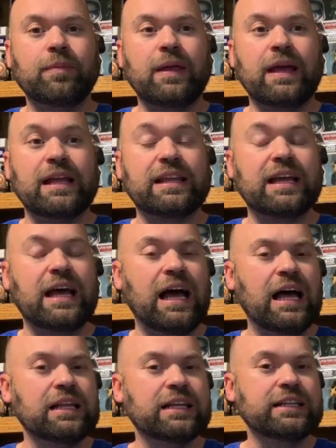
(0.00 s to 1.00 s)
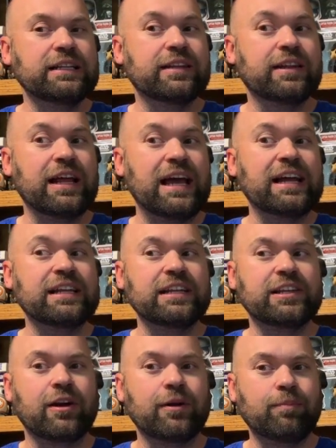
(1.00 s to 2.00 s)
I got to college that I
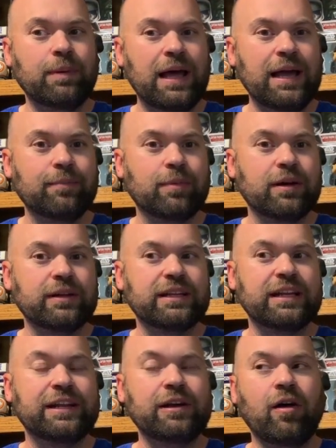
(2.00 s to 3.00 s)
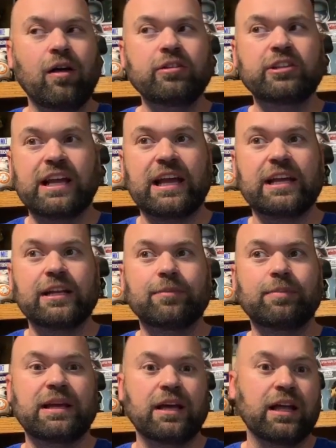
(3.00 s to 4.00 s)
actually started buying books. And it all
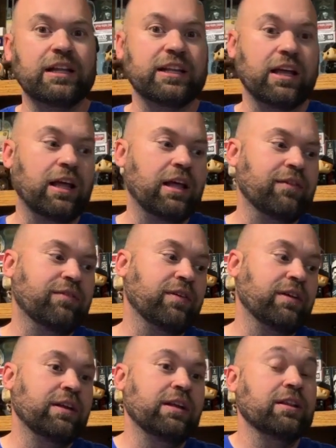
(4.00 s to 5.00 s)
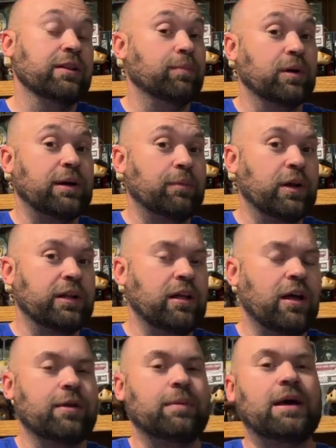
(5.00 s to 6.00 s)
changed because of the book I'm going to
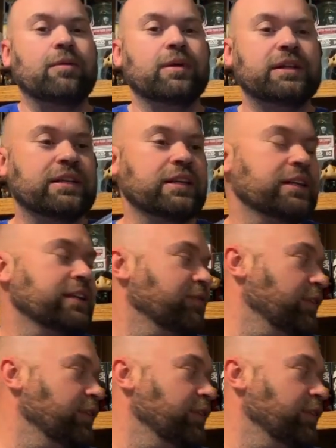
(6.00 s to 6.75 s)
talk about, which is,